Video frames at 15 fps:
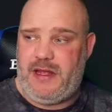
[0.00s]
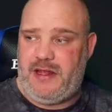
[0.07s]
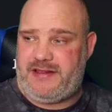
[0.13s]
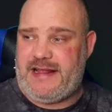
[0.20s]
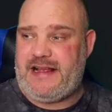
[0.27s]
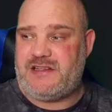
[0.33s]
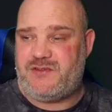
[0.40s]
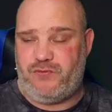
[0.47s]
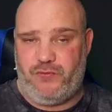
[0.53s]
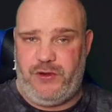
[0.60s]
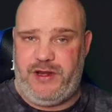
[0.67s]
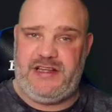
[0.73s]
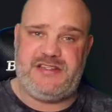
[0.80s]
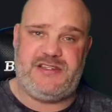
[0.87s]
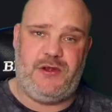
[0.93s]
That's
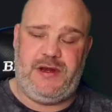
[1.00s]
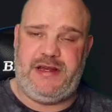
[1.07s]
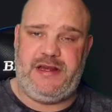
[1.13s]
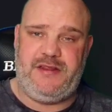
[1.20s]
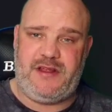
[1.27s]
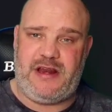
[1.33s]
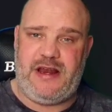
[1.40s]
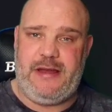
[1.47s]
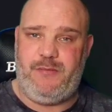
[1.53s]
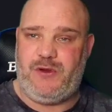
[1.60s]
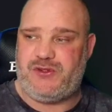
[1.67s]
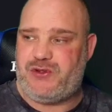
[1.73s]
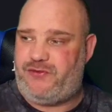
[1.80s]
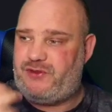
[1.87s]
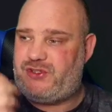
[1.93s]
really solid in the clan
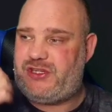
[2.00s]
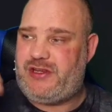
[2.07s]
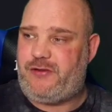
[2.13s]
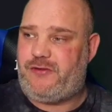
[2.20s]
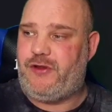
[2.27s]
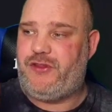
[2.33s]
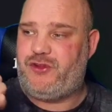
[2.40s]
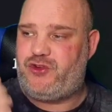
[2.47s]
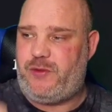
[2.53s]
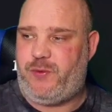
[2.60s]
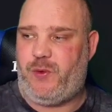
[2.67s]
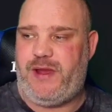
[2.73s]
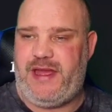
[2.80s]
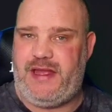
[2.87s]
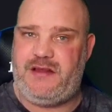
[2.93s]
boss. Obviously you've got the
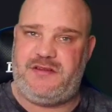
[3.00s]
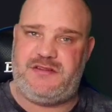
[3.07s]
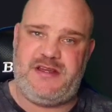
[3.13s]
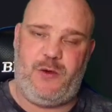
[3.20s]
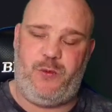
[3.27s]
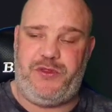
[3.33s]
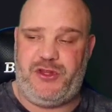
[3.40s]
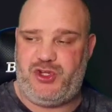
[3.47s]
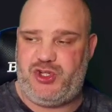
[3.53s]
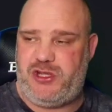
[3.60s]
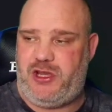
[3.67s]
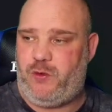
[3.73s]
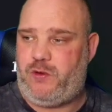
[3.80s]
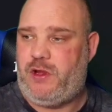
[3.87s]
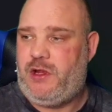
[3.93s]
triple hit to help with the
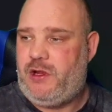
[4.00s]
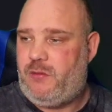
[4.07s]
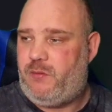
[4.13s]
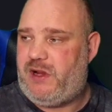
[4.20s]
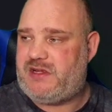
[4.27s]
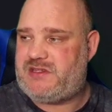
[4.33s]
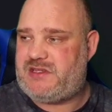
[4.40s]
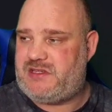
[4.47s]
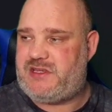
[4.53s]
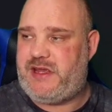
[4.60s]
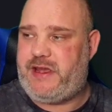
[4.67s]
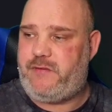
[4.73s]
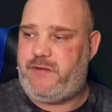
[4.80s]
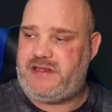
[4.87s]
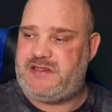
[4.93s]
shield, plus his
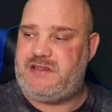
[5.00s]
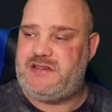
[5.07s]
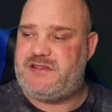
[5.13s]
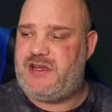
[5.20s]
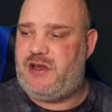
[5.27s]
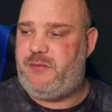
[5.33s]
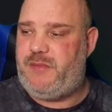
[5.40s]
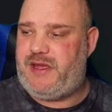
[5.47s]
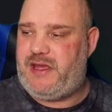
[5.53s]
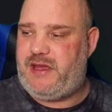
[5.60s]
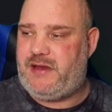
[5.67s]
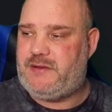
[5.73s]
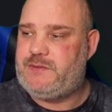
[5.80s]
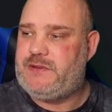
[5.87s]
decrease in turn meter.